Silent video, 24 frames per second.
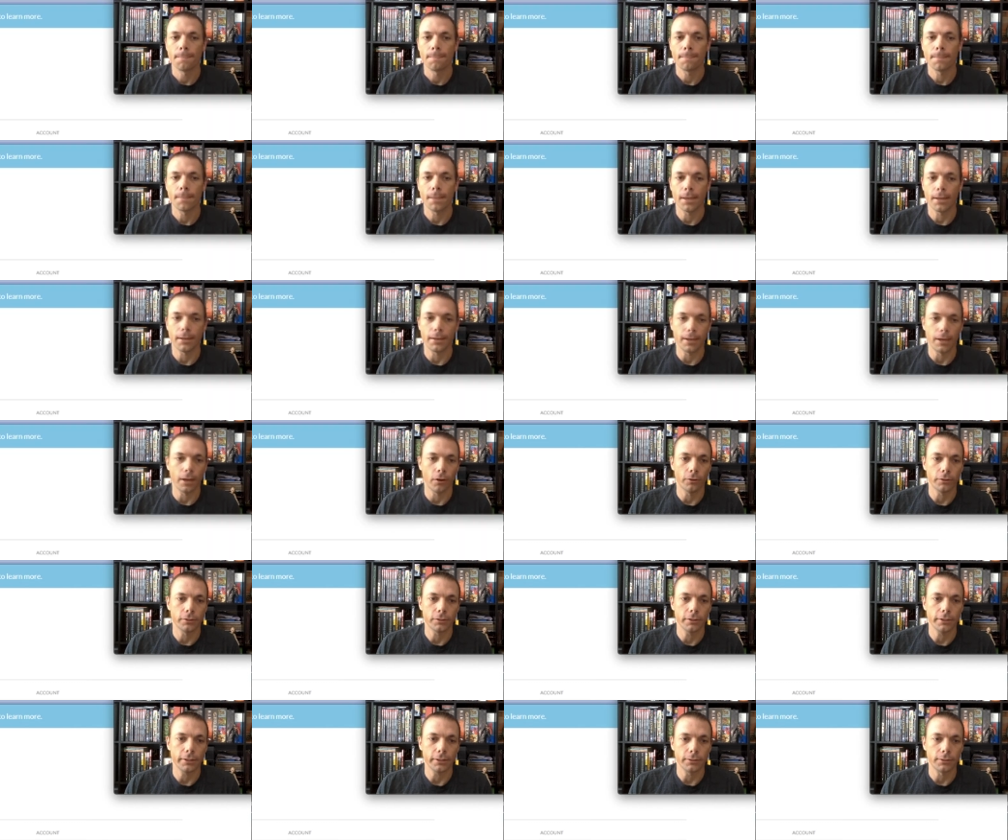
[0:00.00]
And now it's
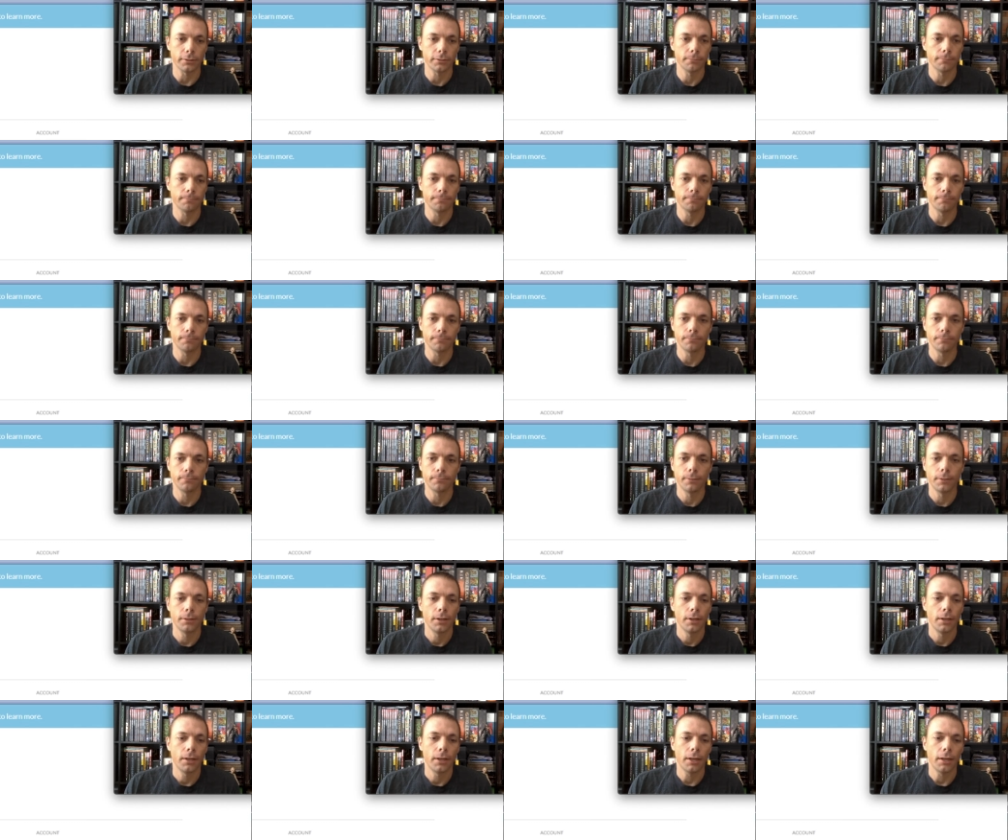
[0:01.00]
linked.
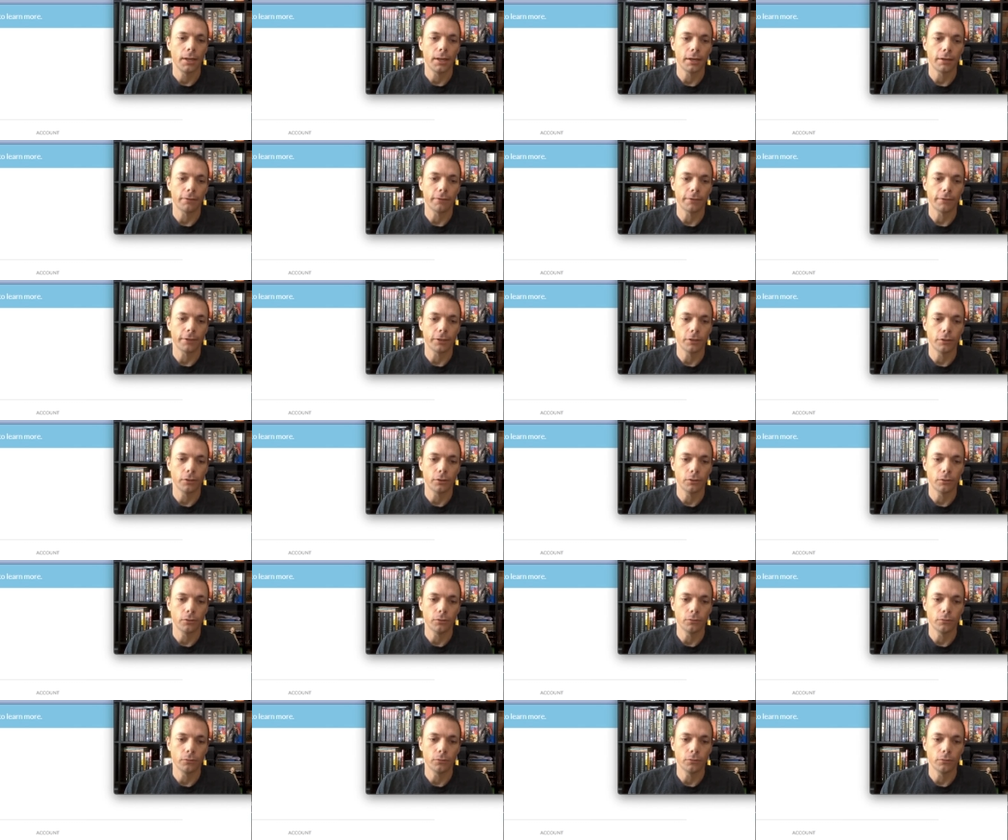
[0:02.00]
And if I go